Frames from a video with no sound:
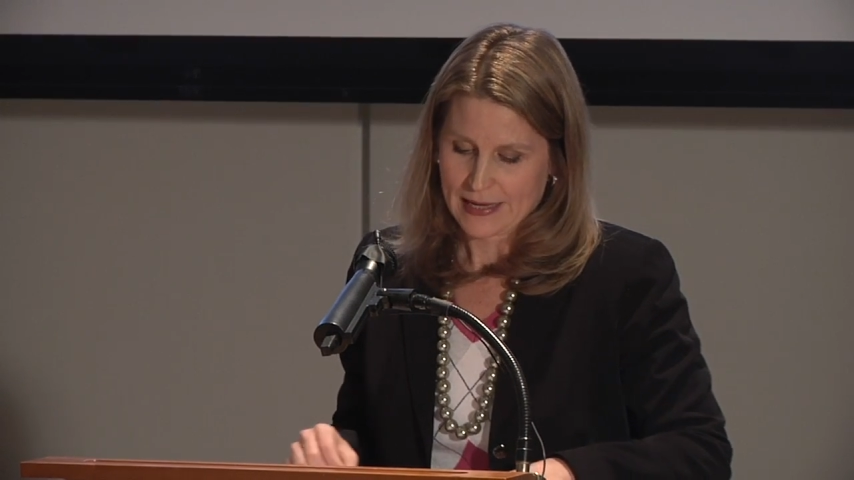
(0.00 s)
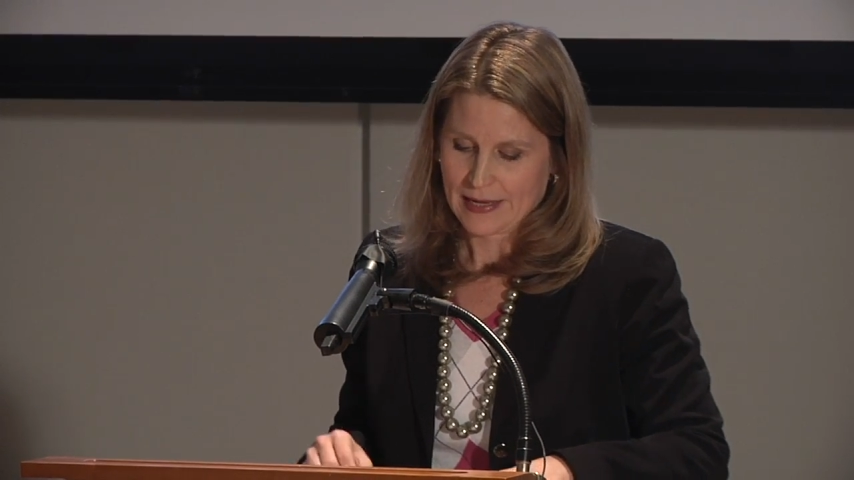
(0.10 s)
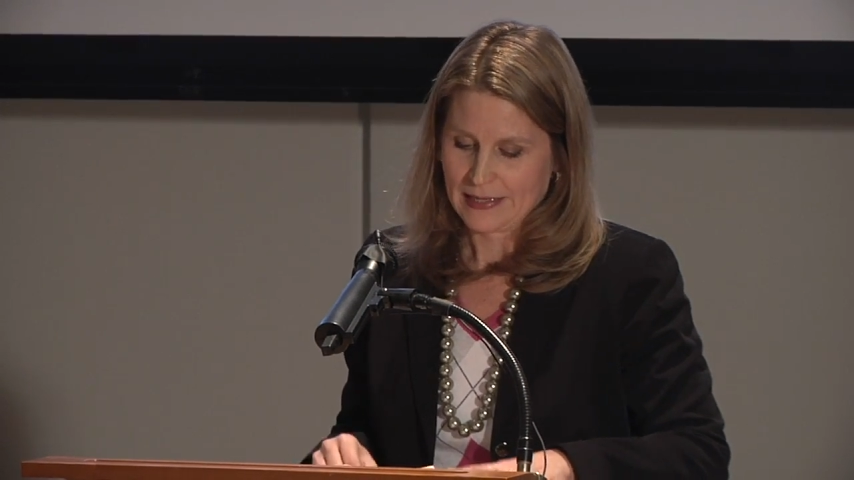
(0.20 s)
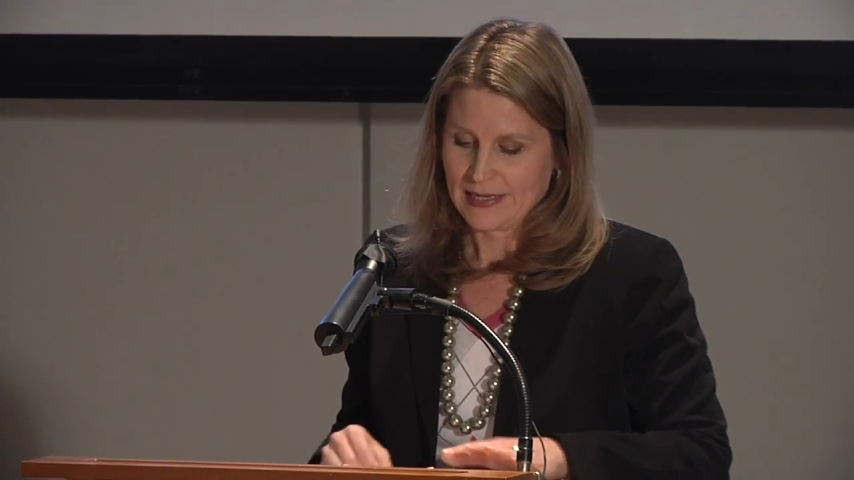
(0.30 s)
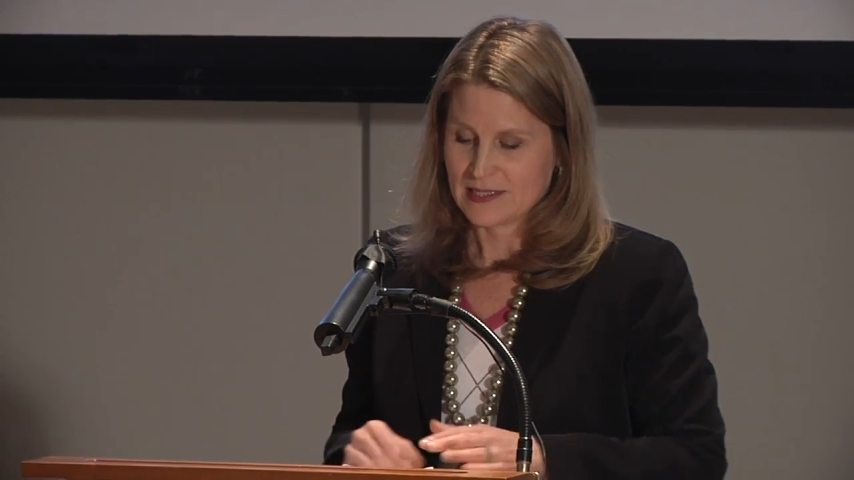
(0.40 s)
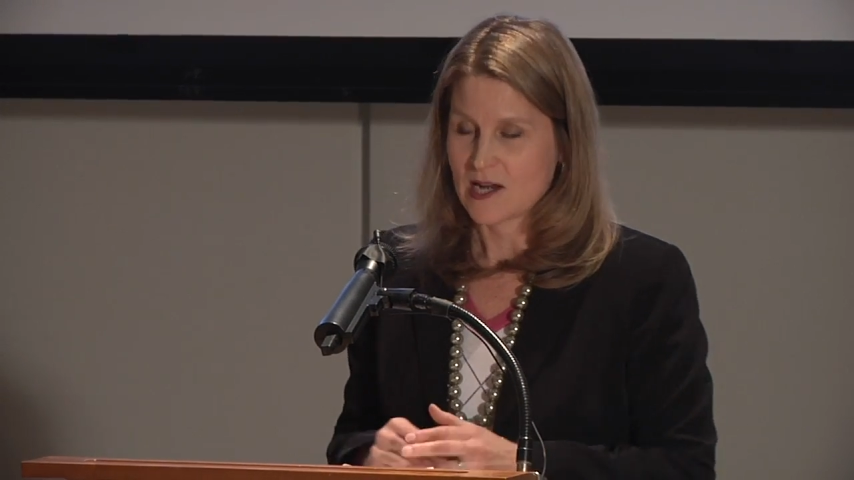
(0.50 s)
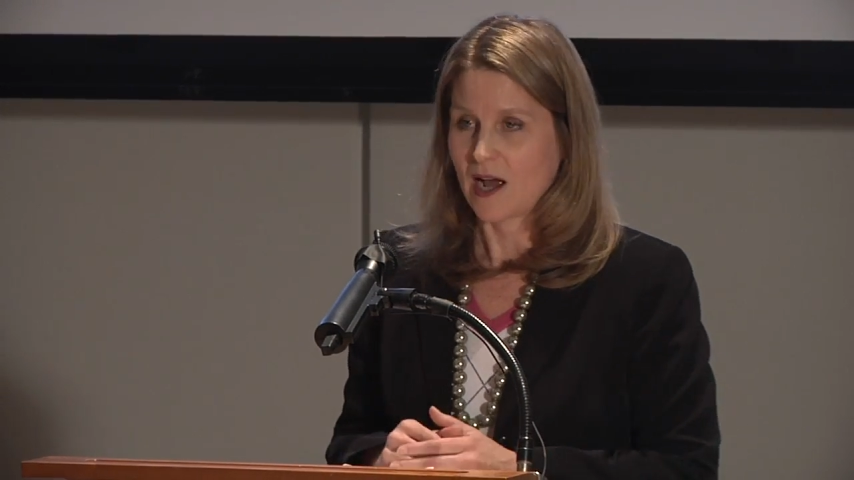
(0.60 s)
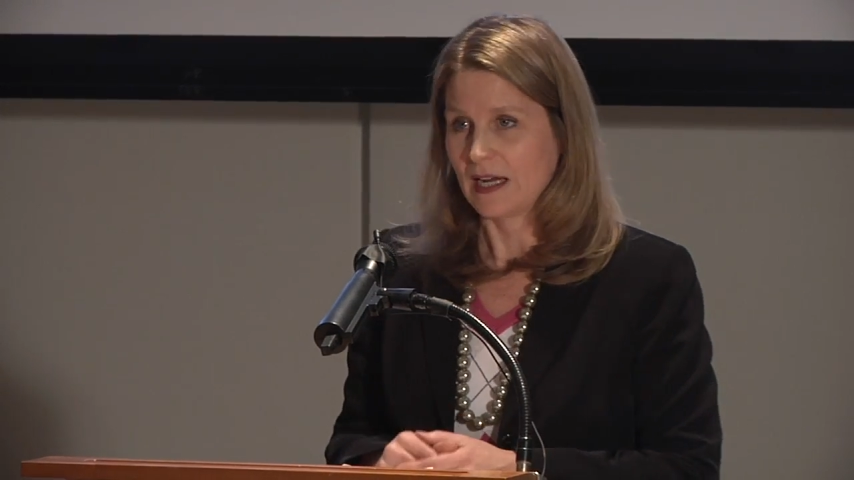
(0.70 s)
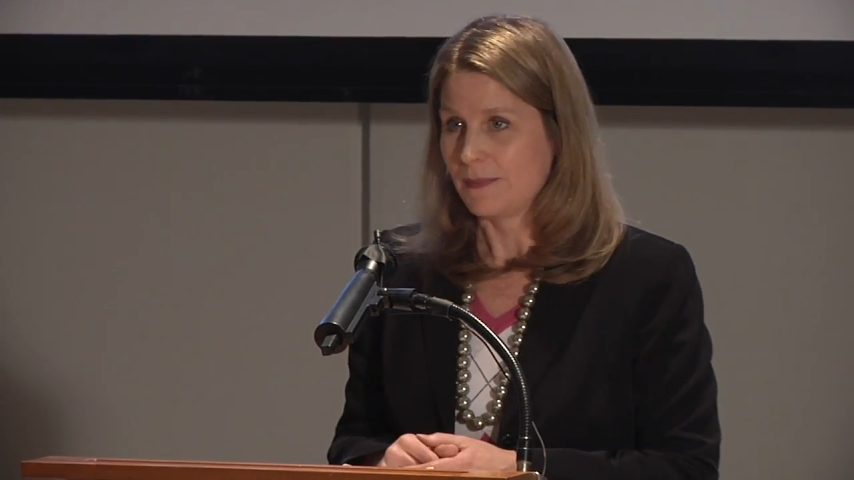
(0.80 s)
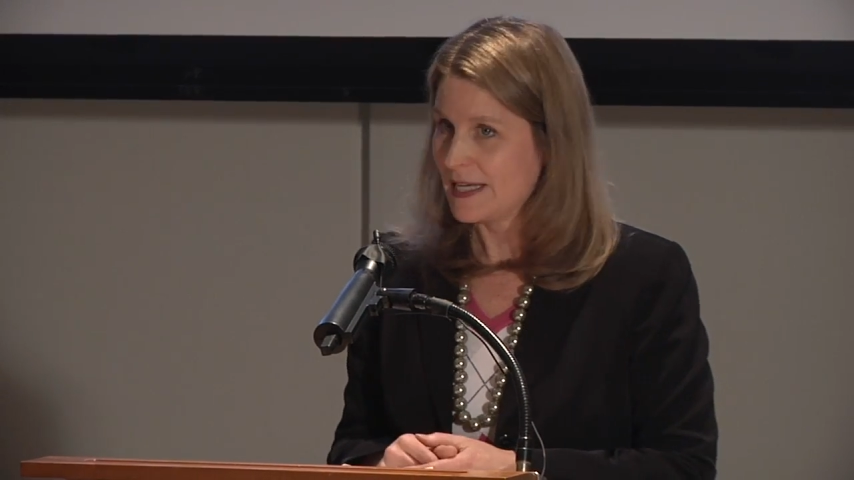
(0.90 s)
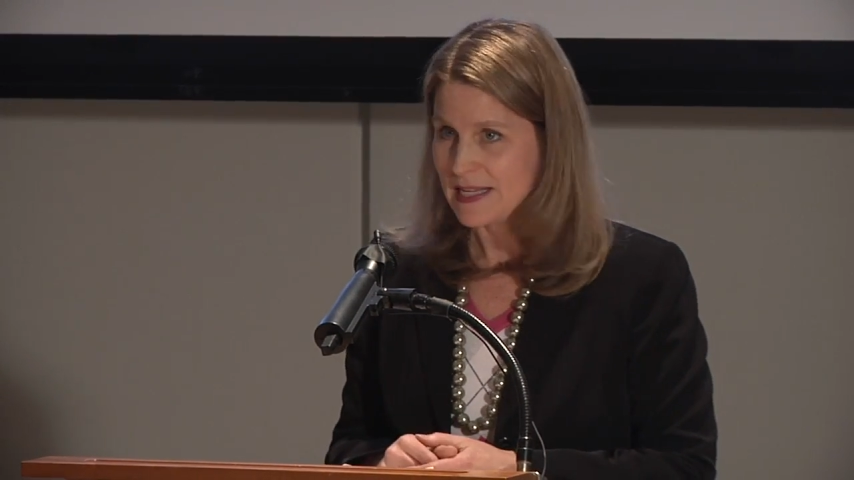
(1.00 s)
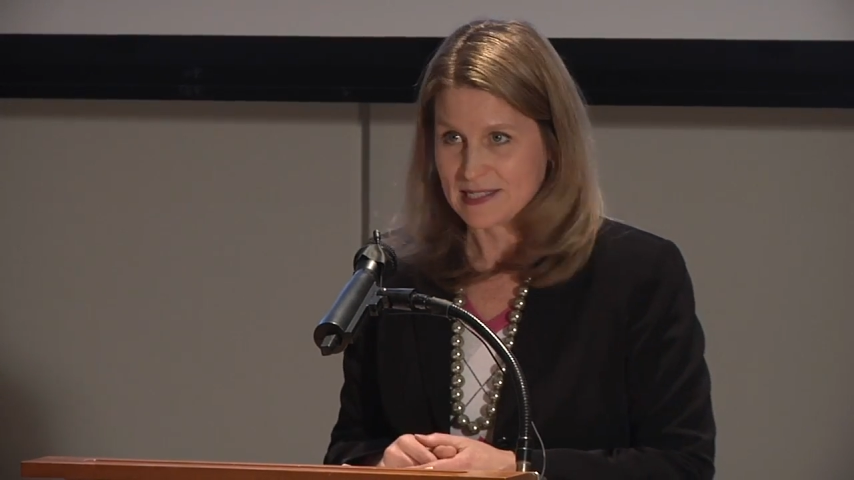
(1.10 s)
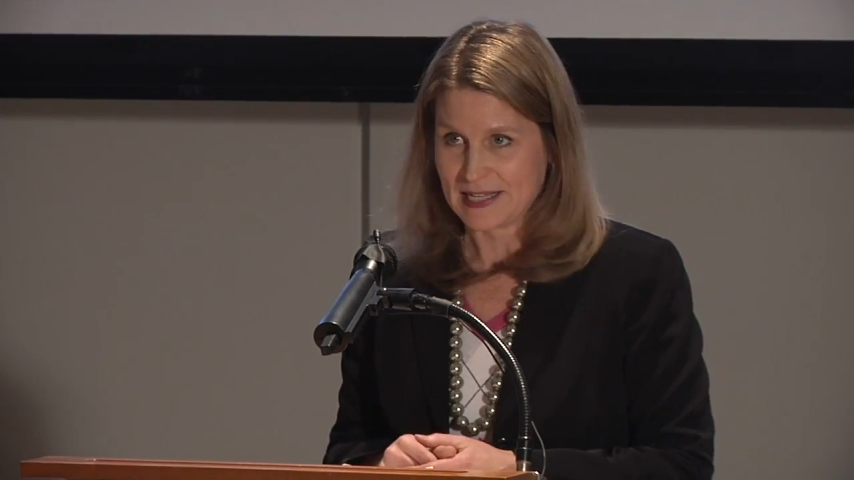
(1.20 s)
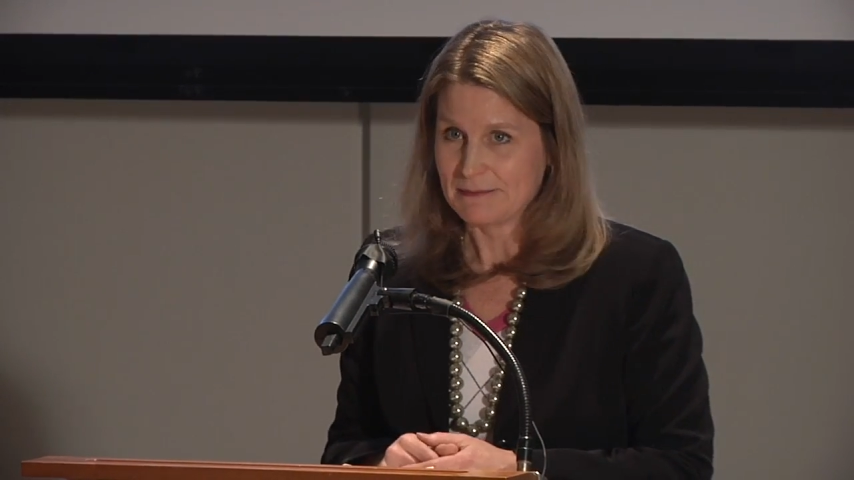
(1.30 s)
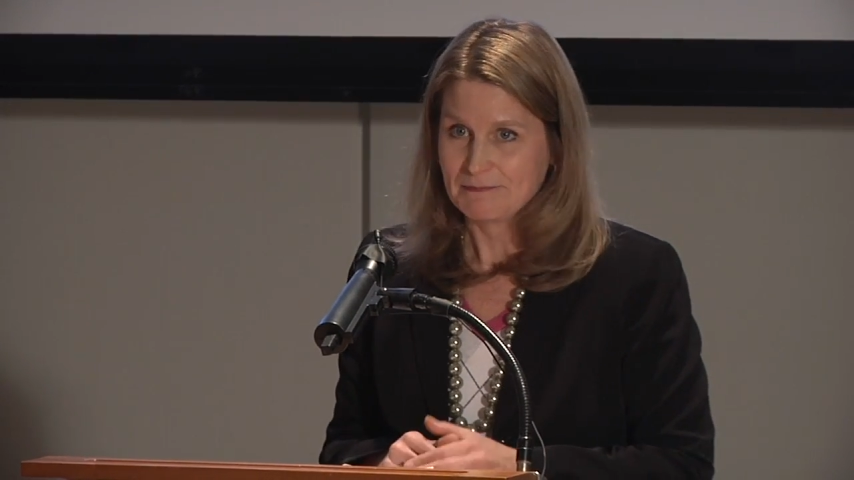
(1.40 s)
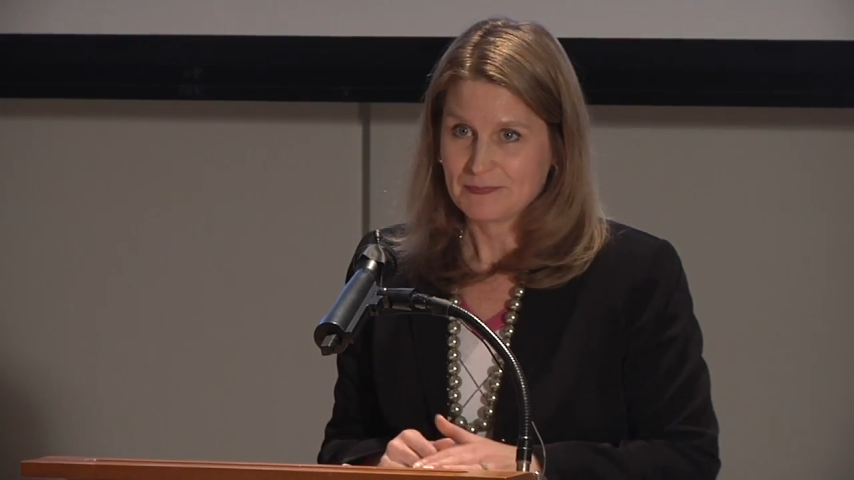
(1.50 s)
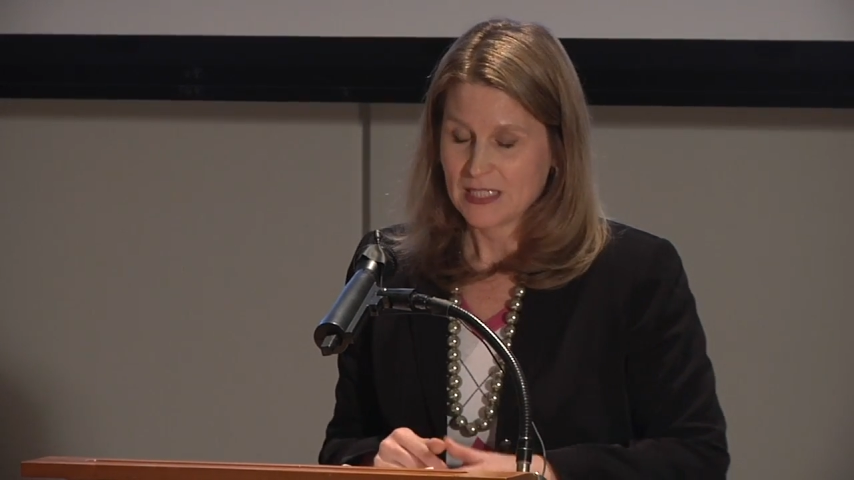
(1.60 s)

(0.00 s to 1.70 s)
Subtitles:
And it's not going to be easy.